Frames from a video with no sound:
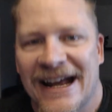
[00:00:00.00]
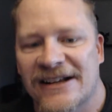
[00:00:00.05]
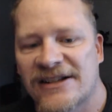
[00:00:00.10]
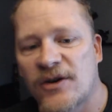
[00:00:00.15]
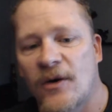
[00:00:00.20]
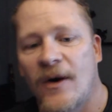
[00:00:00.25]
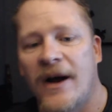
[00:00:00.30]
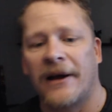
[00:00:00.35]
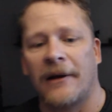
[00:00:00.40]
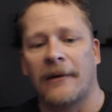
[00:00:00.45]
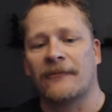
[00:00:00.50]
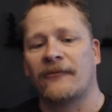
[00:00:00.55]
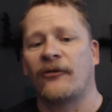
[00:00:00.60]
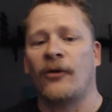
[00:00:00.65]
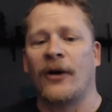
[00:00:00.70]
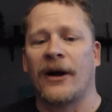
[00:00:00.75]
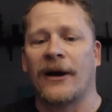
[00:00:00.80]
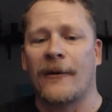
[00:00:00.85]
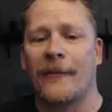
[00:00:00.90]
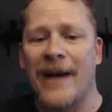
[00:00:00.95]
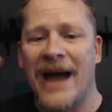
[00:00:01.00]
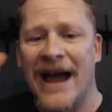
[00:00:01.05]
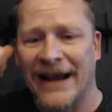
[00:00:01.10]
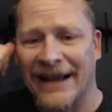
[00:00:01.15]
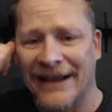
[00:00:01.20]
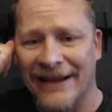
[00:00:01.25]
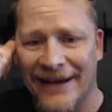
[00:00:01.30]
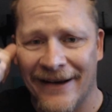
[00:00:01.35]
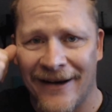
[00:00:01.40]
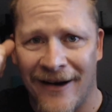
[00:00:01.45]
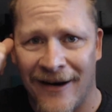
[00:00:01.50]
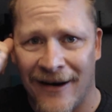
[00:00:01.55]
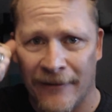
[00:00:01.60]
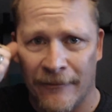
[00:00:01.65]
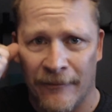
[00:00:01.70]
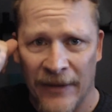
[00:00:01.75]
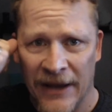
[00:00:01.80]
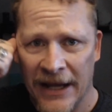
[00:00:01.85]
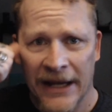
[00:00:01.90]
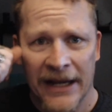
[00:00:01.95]
So I go, before I go back in the yard
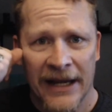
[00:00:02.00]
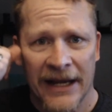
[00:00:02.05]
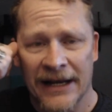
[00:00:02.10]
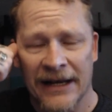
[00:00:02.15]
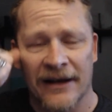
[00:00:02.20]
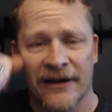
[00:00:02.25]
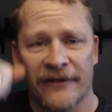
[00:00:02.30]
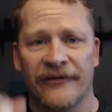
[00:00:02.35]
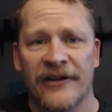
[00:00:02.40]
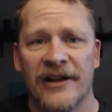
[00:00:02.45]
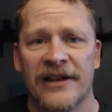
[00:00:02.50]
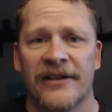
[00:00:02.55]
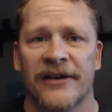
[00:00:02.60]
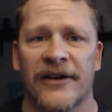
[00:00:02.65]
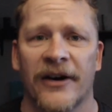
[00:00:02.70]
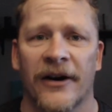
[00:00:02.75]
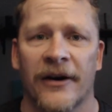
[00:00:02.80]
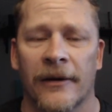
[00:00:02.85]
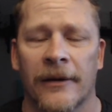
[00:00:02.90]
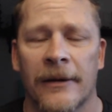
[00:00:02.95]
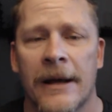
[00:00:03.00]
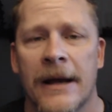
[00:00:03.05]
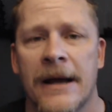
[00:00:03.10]
and uh, feed the turtle,